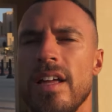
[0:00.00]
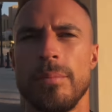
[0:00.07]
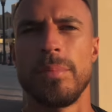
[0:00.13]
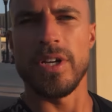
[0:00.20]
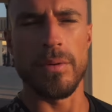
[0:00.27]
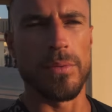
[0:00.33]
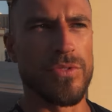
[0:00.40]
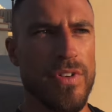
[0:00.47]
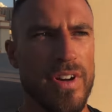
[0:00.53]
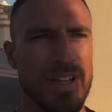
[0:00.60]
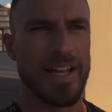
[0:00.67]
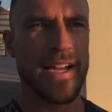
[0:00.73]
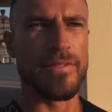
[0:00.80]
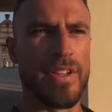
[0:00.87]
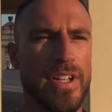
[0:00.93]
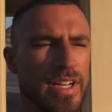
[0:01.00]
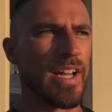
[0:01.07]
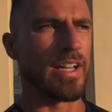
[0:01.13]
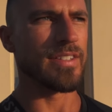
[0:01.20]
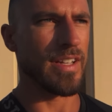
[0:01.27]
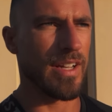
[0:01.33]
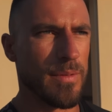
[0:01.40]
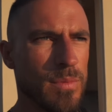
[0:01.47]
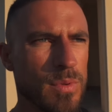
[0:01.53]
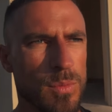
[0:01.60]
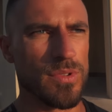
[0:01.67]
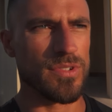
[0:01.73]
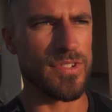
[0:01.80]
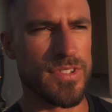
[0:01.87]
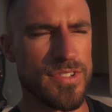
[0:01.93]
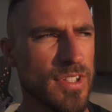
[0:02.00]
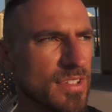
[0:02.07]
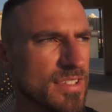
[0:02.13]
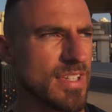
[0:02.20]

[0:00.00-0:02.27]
becomes very lively at night time once the sun